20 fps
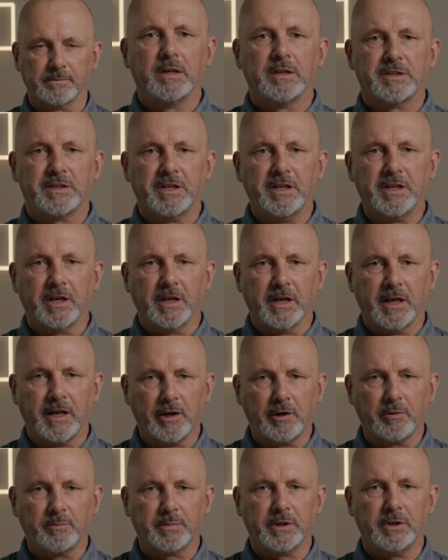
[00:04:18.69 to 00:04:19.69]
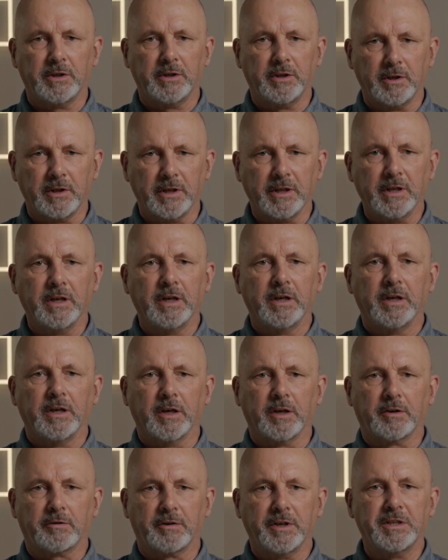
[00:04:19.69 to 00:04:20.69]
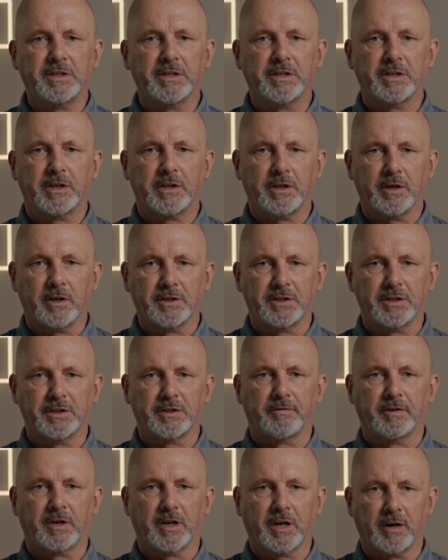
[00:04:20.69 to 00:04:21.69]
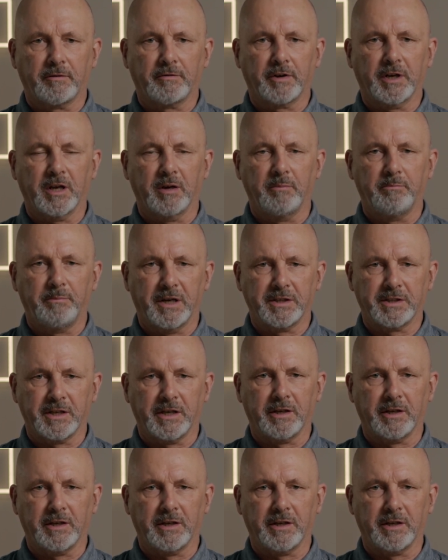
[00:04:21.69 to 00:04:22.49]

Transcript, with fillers: Seeking help early increases the chances of recovery and better